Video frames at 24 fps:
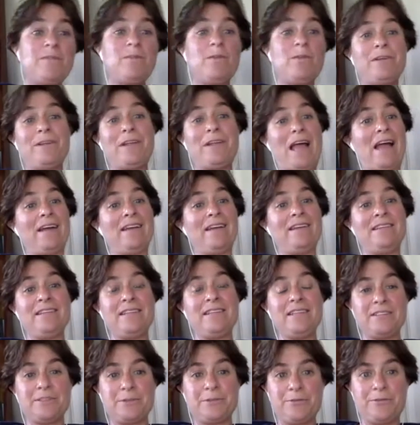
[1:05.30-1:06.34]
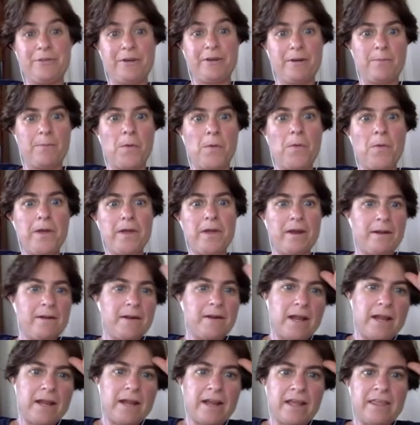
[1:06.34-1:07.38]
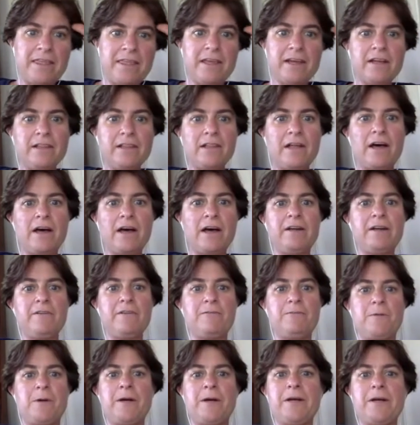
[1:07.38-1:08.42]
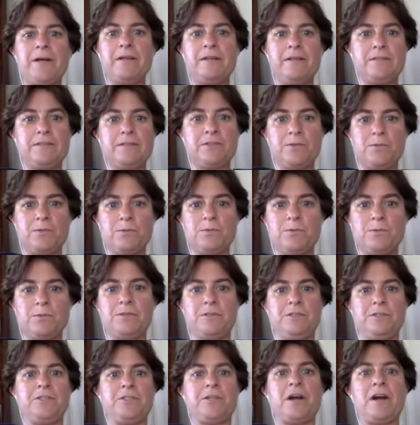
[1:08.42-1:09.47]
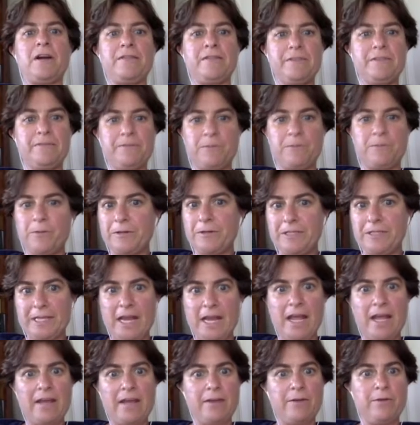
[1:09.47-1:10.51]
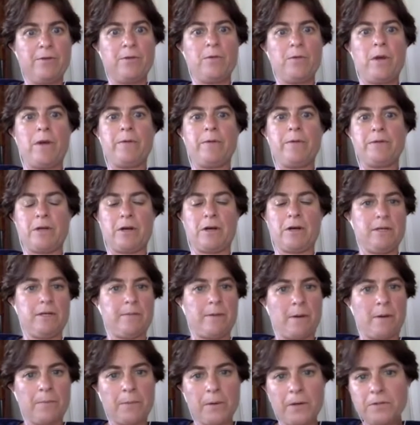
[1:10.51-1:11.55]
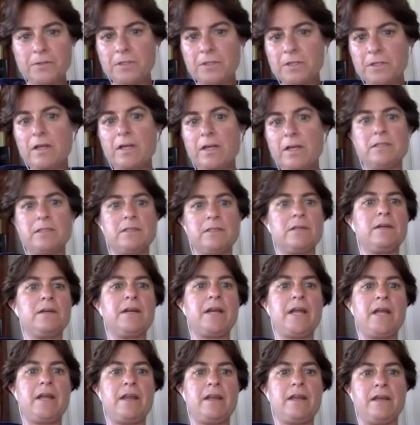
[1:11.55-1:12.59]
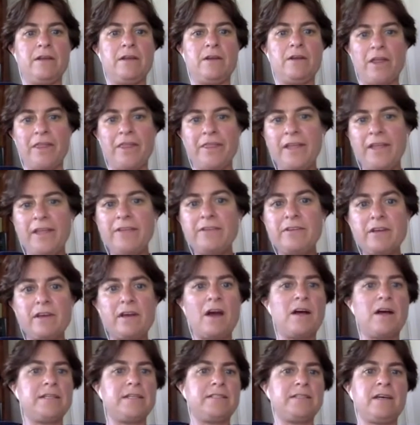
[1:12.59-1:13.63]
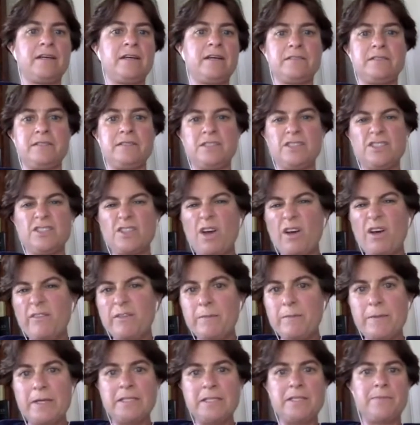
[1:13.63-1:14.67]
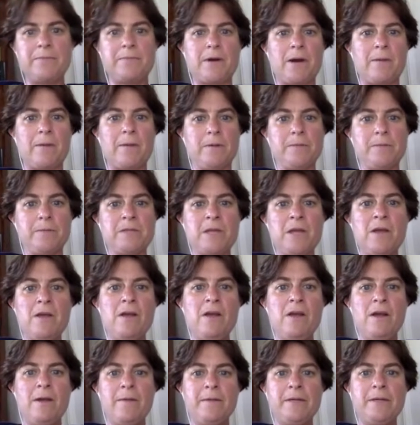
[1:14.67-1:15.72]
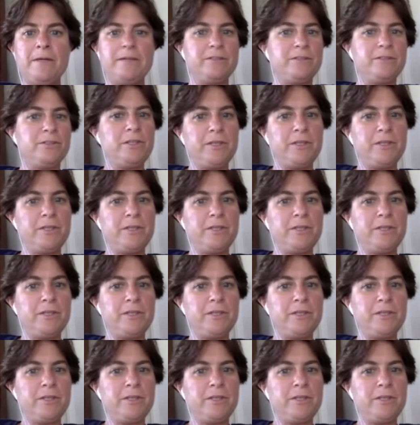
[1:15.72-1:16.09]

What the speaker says: well, I think that's a fair point. And I think a lot of what schools are striving for today, the way we're talking about personalized learning and authentic context and solving messy problems. I mean,